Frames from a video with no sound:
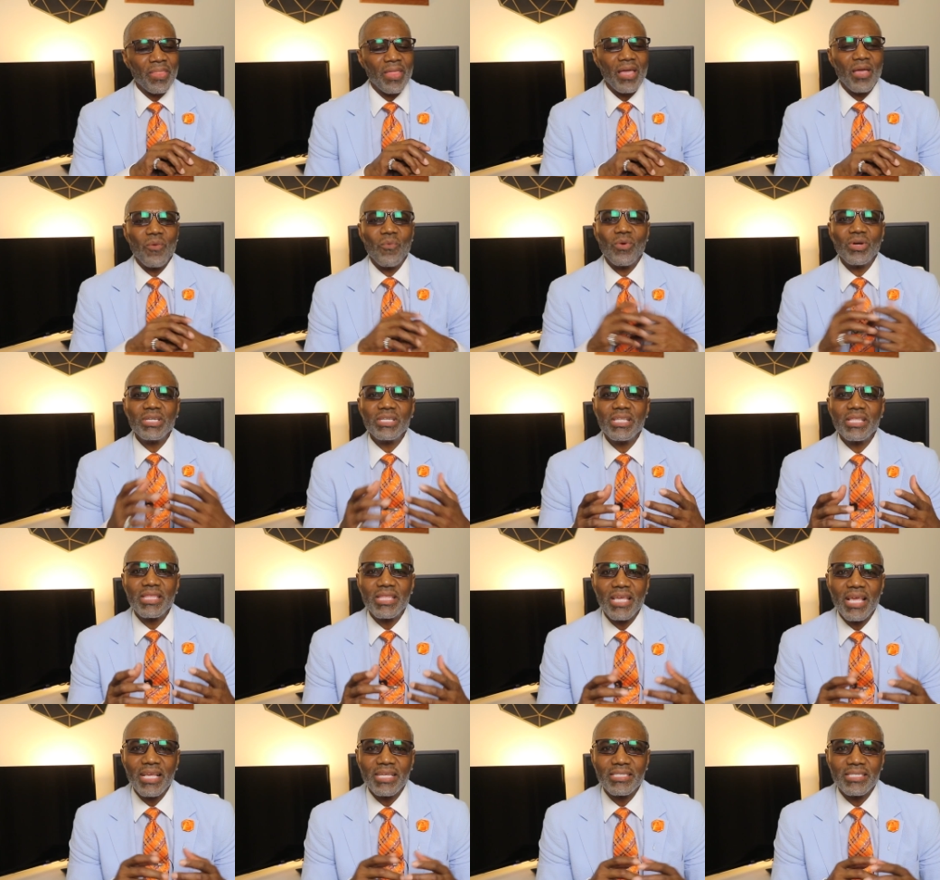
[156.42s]
And one of
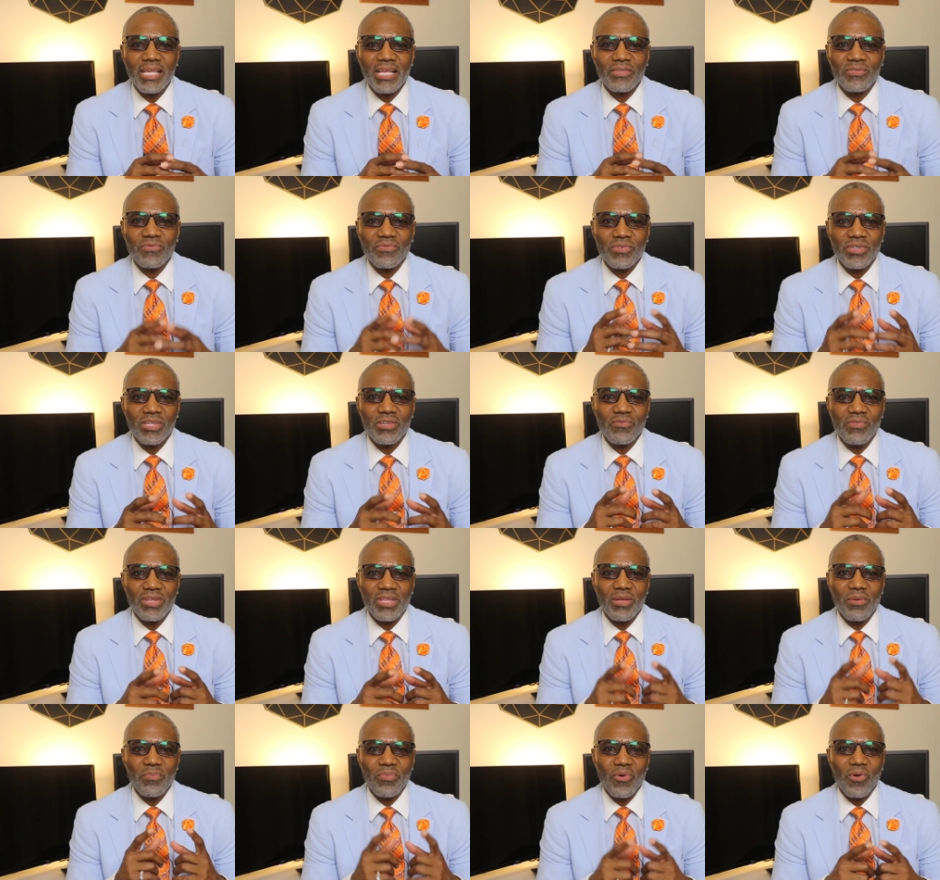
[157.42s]
the things that's really,
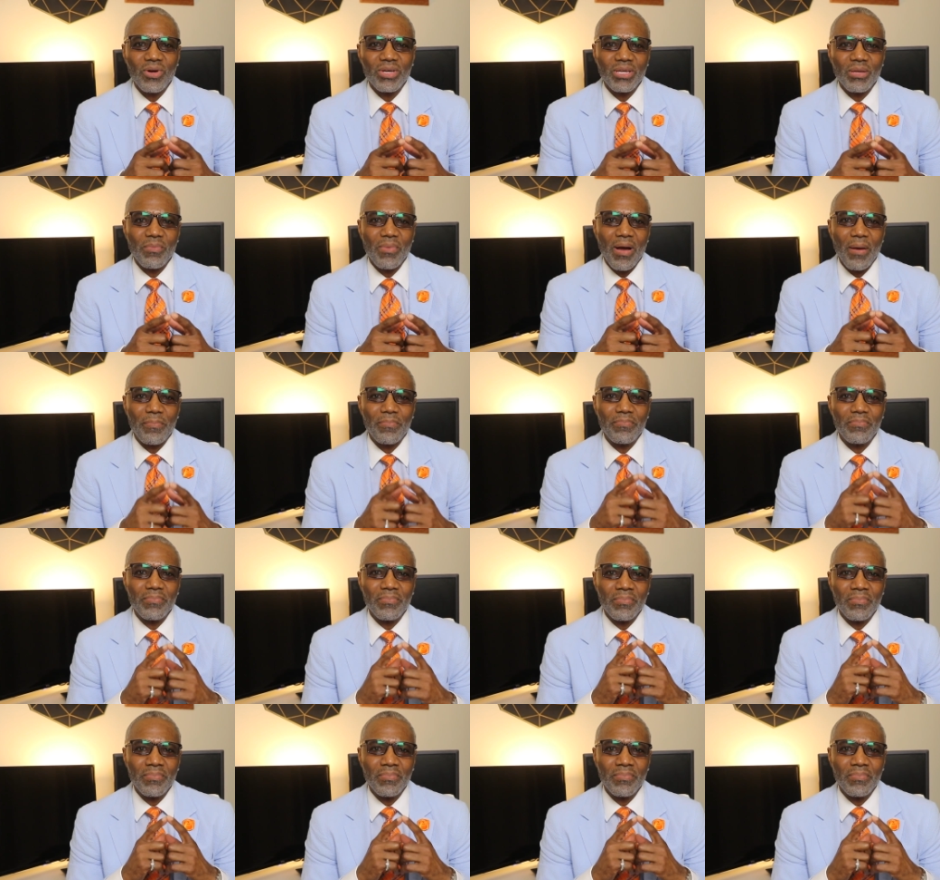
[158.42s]
really important about